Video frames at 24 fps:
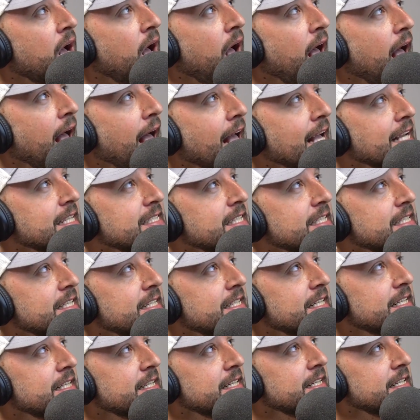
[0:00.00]
I did
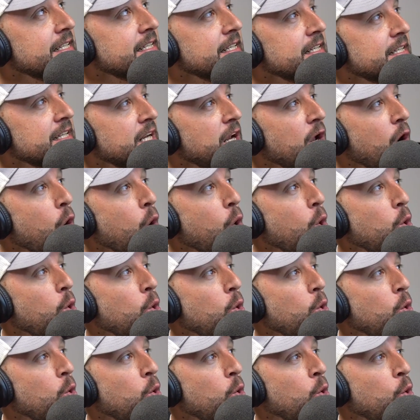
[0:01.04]
it.
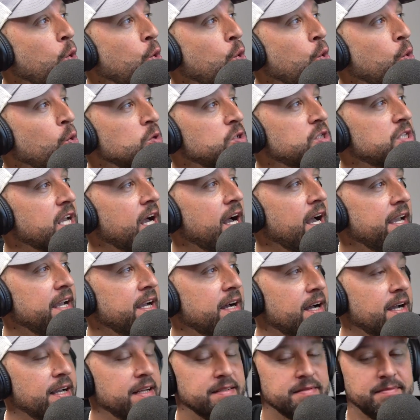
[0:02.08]
Oh,
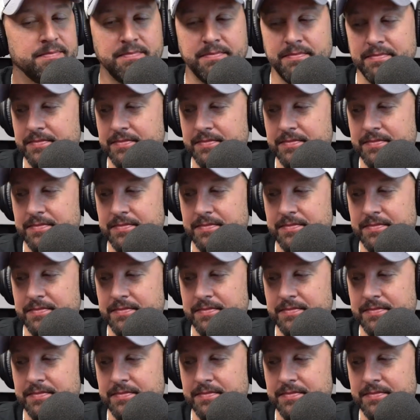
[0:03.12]
Zion.